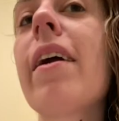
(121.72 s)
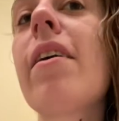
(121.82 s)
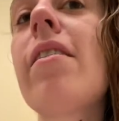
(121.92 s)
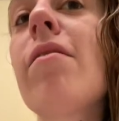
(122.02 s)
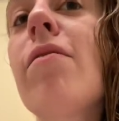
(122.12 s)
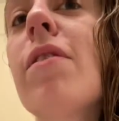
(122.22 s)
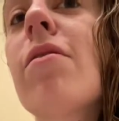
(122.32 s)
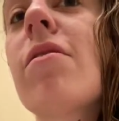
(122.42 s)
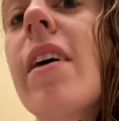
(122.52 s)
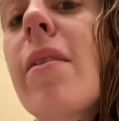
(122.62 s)
it
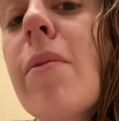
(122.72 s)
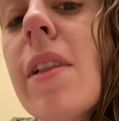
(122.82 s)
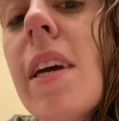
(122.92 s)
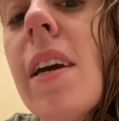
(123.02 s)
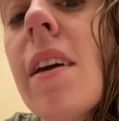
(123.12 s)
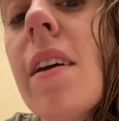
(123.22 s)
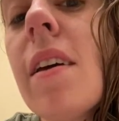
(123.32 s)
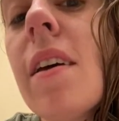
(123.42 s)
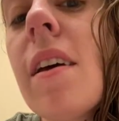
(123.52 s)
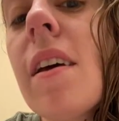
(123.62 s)
feels like really
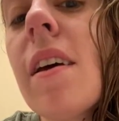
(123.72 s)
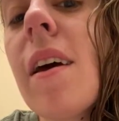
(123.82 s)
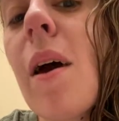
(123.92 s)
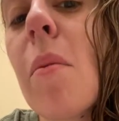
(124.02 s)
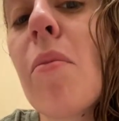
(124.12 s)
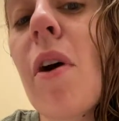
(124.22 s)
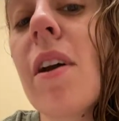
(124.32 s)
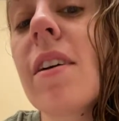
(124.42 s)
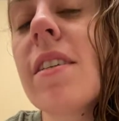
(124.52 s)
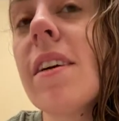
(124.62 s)

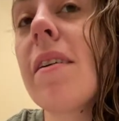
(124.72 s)
producty